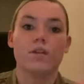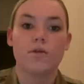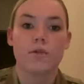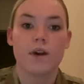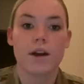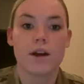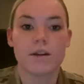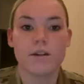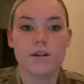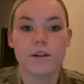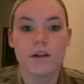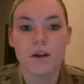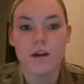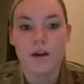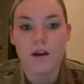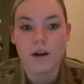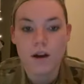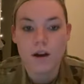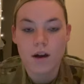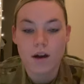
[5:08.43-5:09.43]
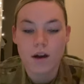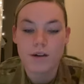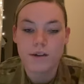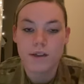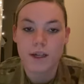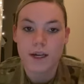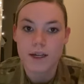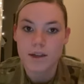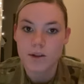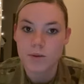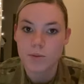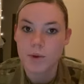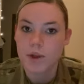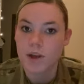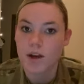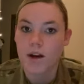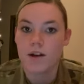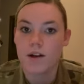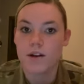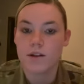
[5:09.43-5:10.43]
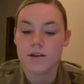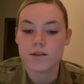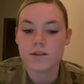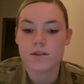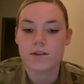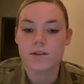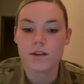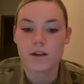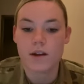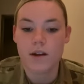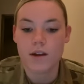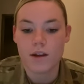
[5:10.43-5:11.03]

red light because